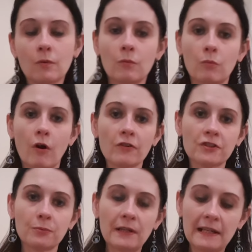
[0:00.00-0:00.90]
what
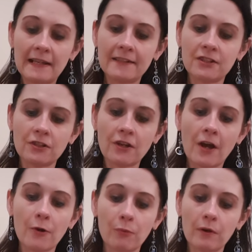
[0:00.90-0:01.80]
do we need to
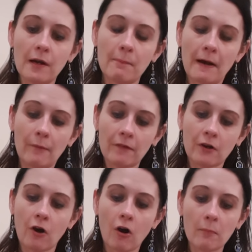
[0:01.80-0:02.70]
know about the
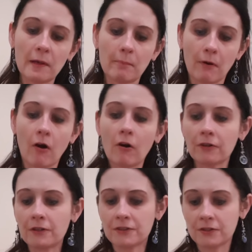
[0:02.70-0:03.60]
karmic
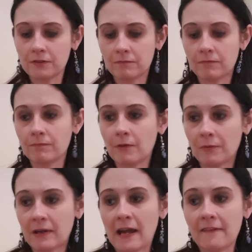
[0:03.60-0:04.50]
partners?
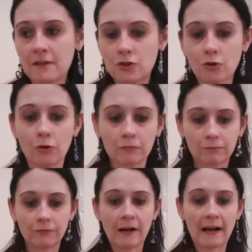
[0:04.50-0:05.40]
Okay, they're done.
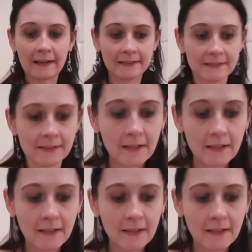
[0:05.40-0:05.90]
Right.